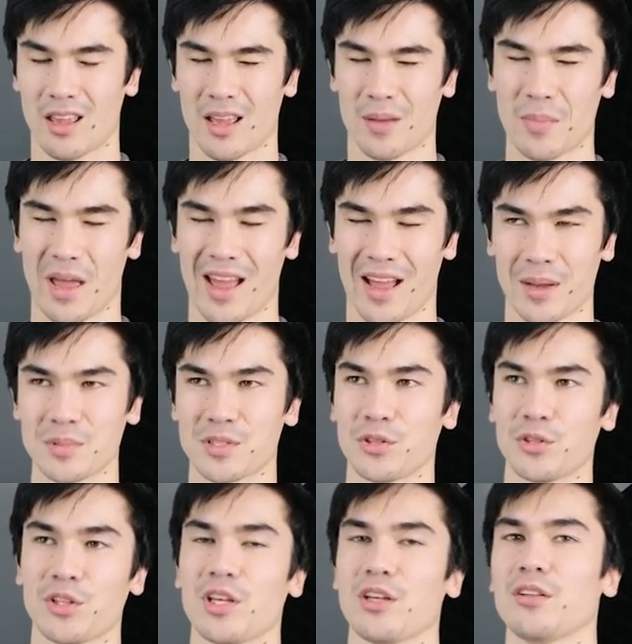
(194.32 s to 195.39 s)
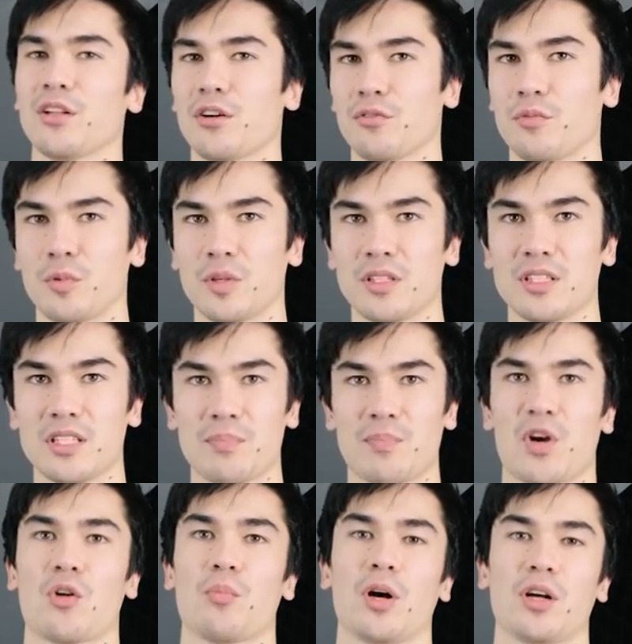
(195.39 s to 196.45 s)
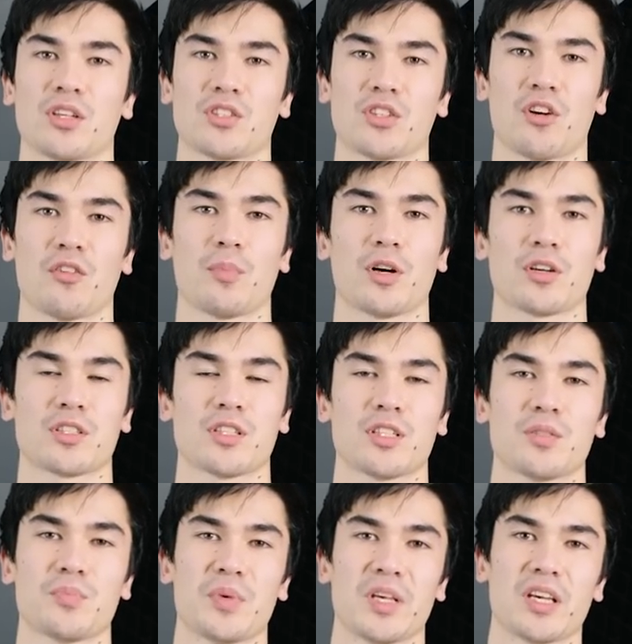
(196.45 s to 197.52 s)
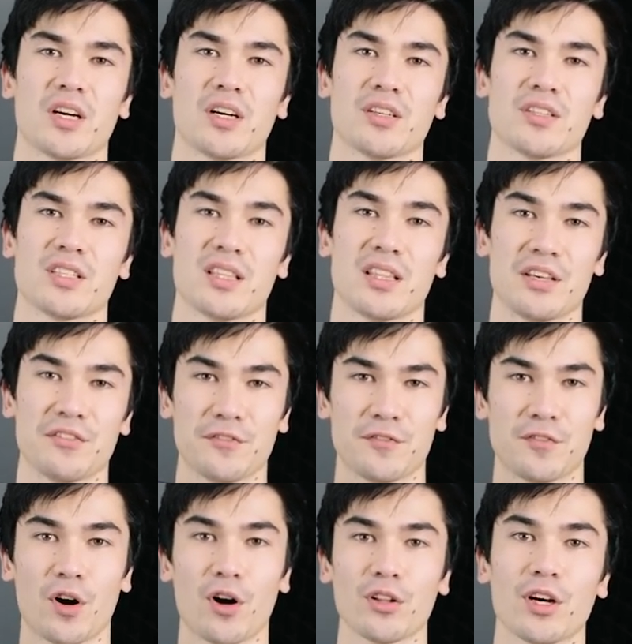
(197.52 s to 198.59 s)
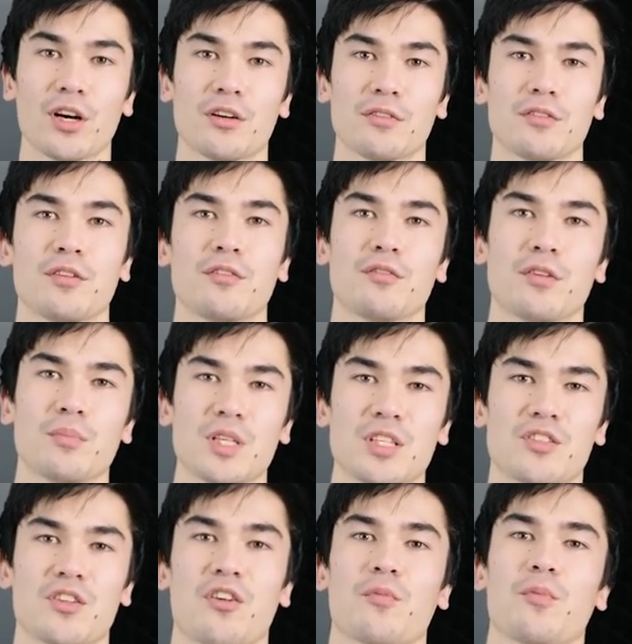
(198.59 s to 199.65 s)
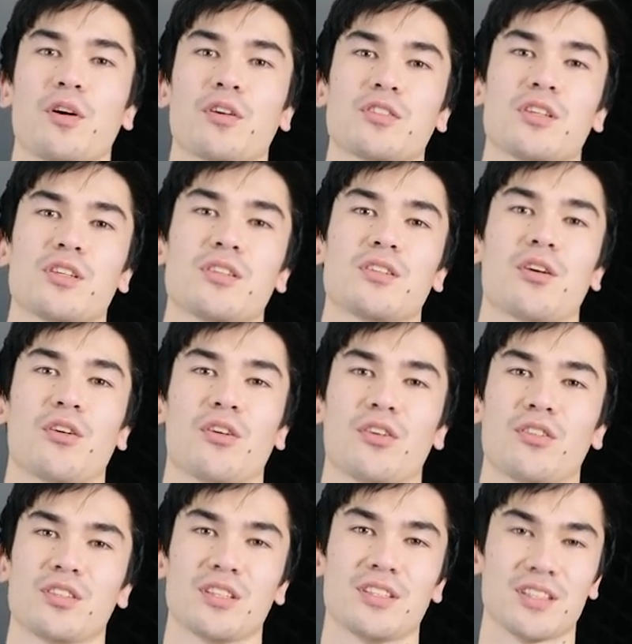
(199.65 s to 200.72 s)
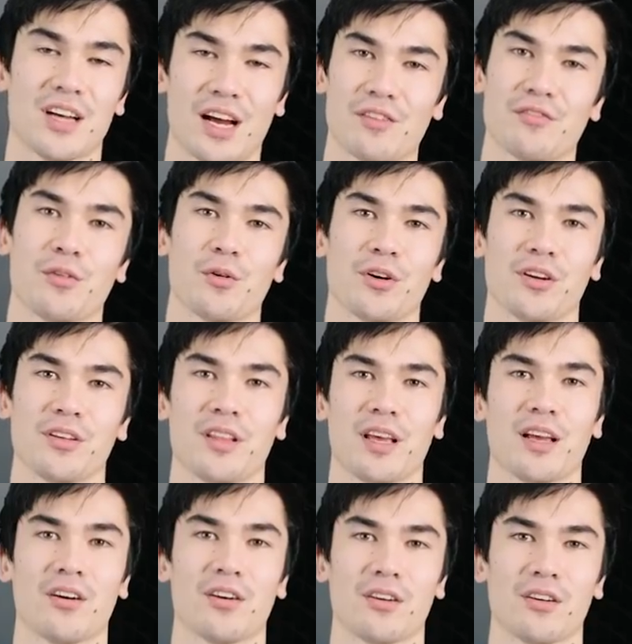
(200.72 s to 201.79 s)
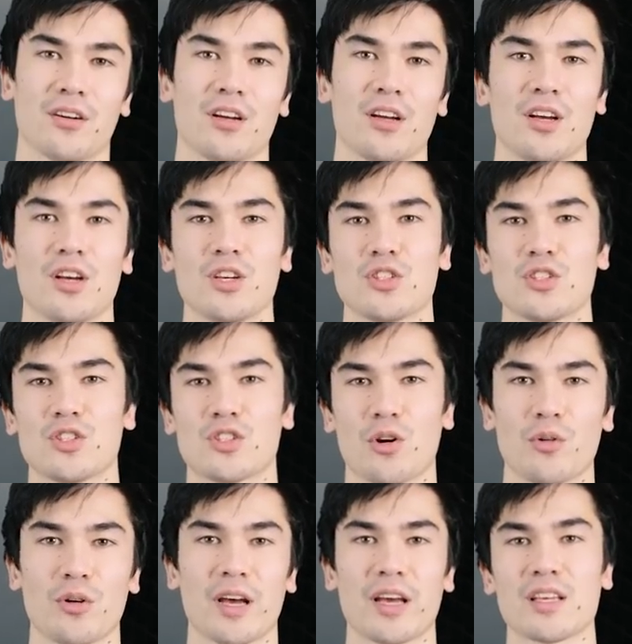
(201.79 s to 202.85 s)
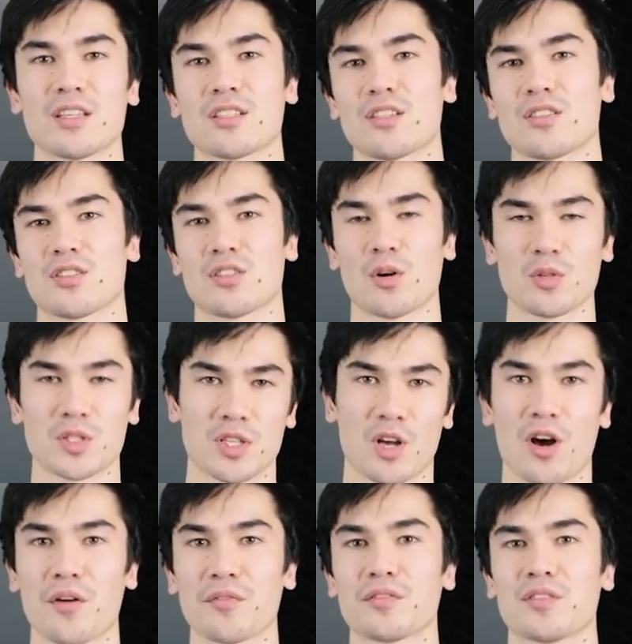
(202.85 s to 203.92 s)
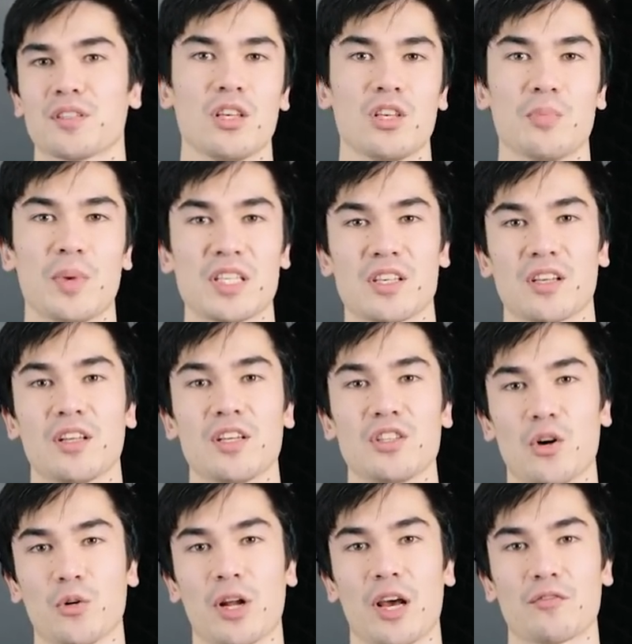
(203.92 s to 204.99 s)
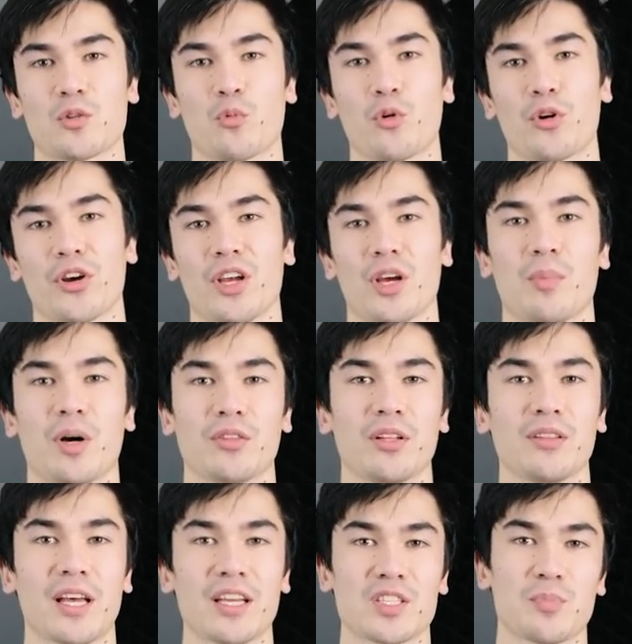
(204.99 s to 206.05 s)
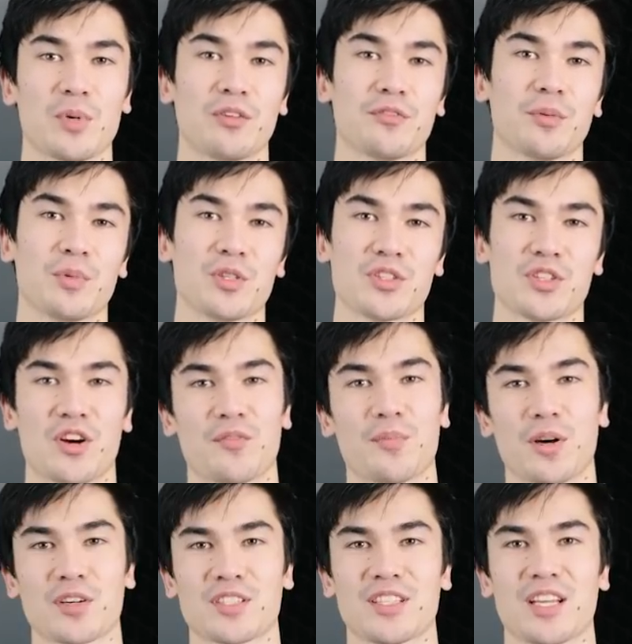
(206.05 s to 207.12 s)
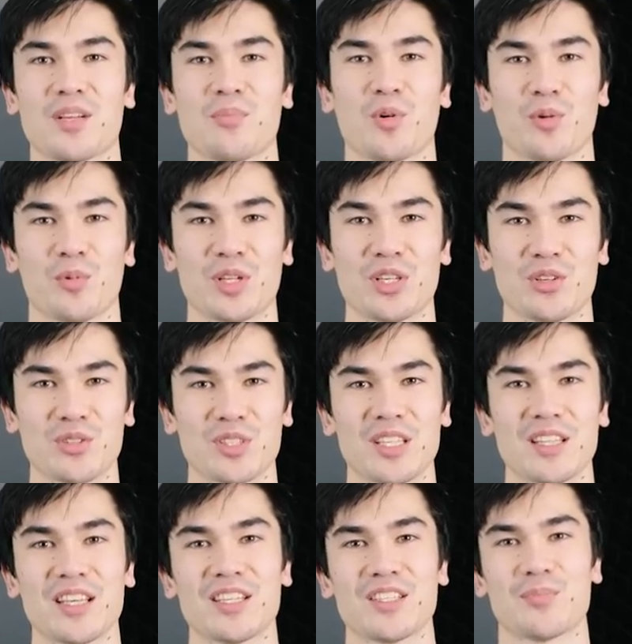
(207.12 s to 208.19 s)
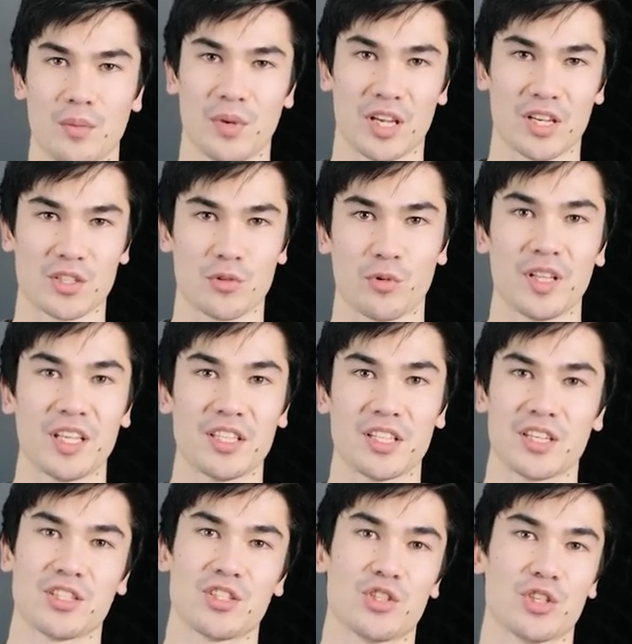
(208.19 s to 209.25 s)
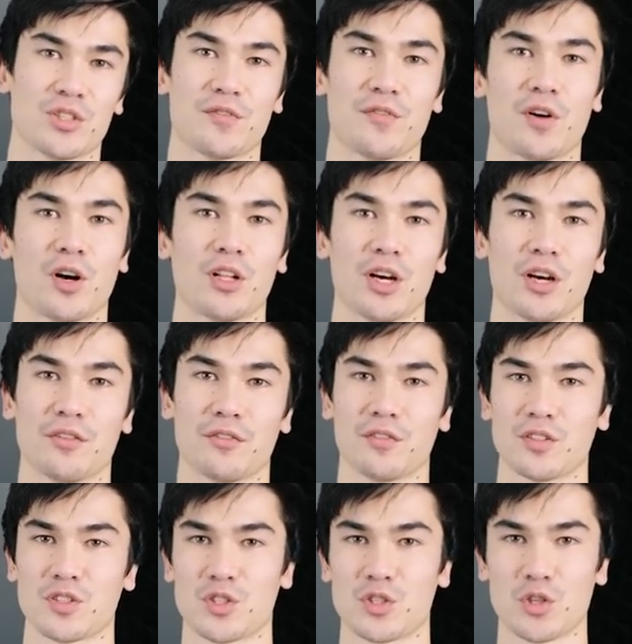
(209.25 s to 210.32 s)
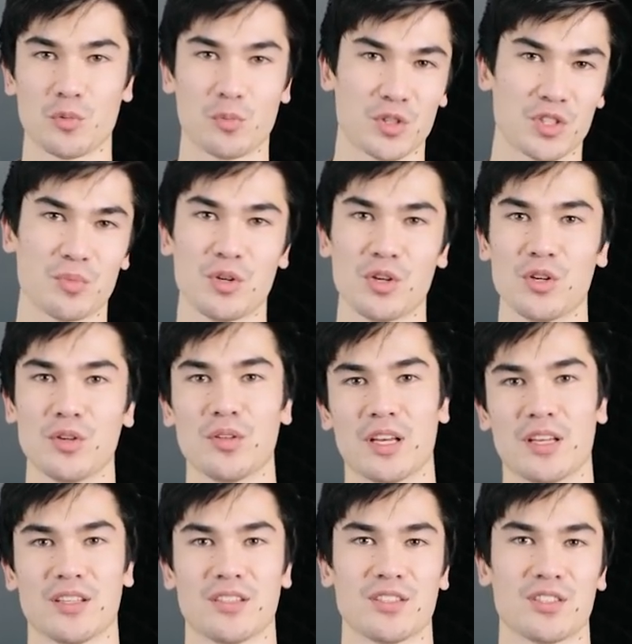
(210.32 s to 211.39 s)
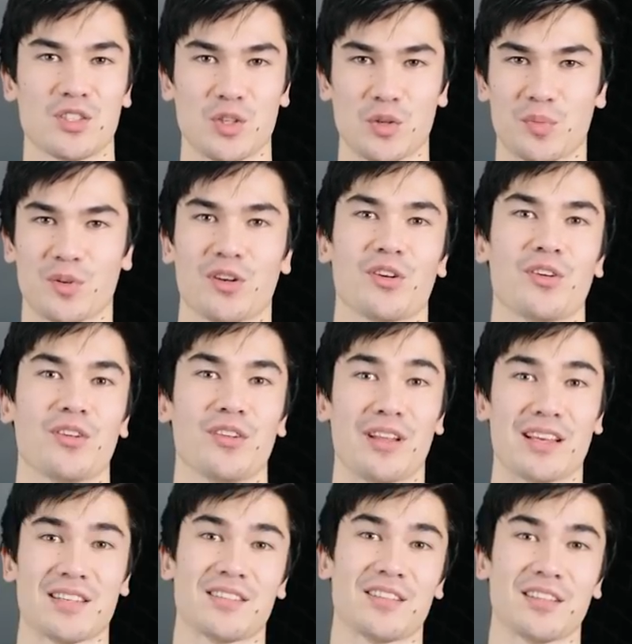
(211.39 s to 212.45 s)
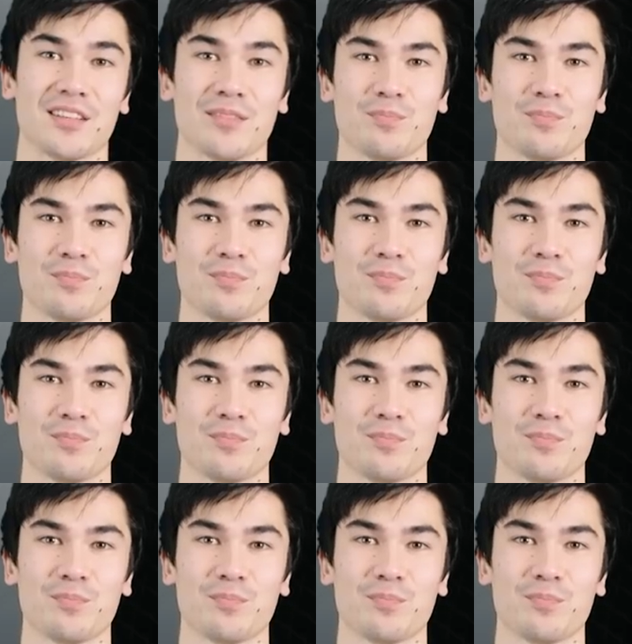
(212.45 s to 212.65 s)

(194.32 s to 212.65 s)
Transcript: I'm absolutely in love with deep parabolic softboxes because the fall off from these softboxes are to die for. They are so nice, so soft. You basically don't have to worry about the light spill from your softboxes anymore when you're using these because it really does just fall off super smooth and super nicely.